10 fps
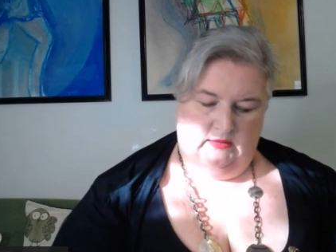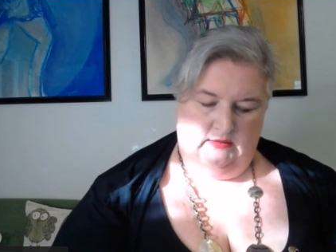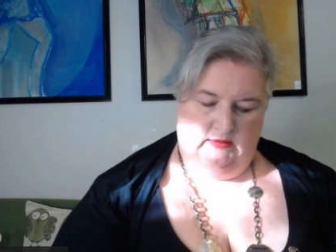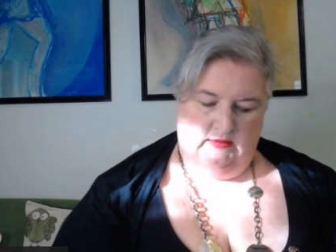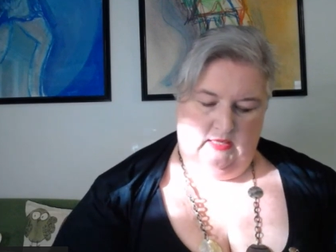
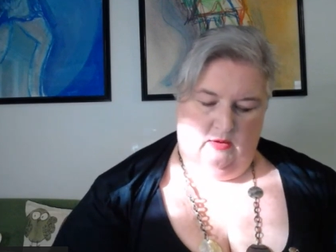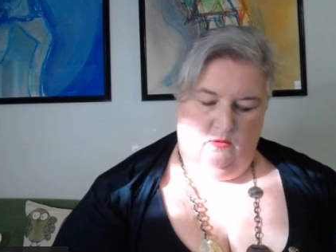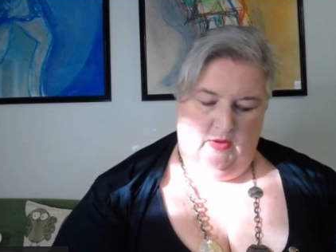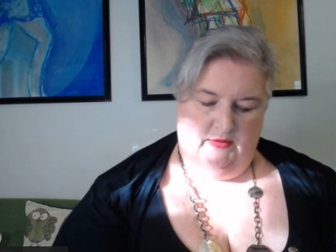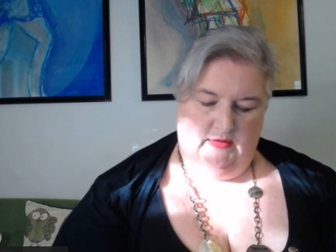doesn't say
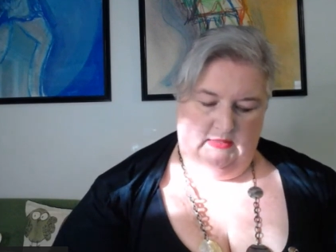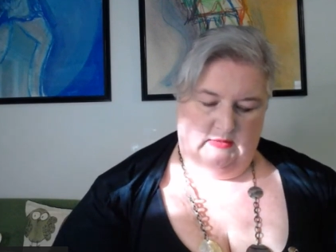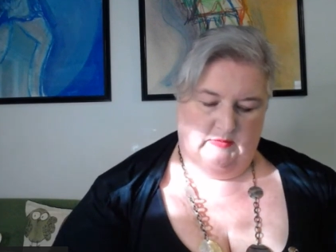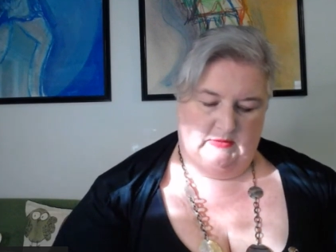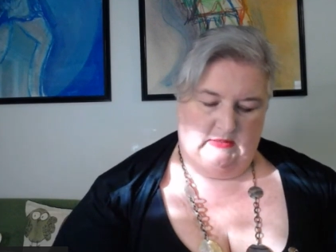what
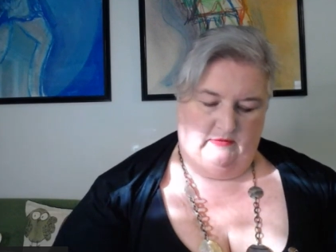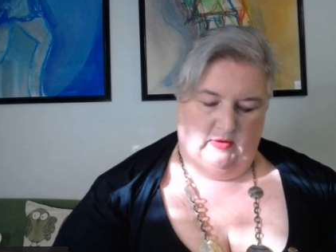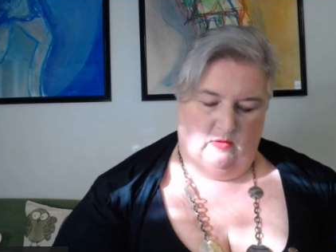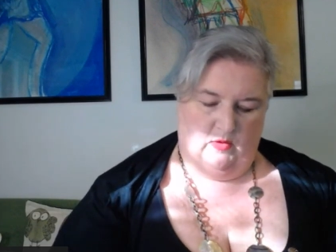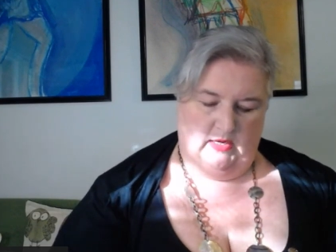this
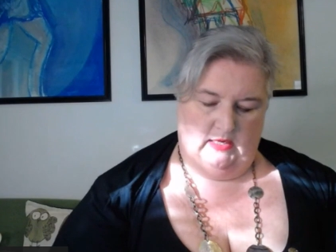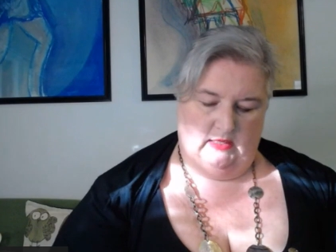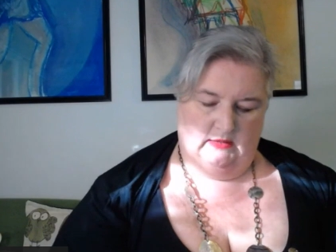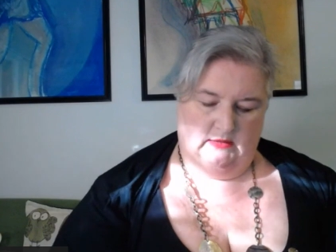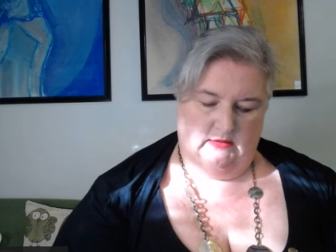specific one
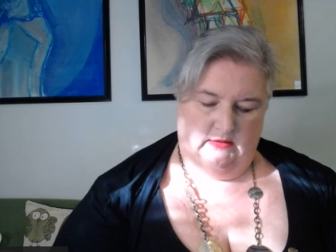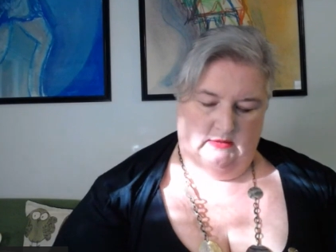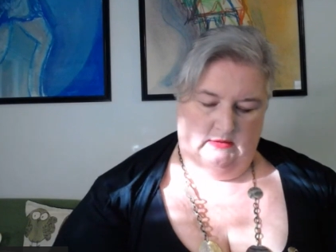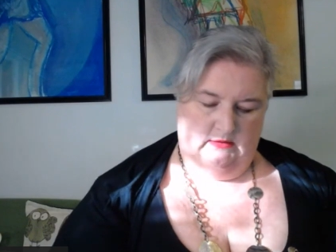is,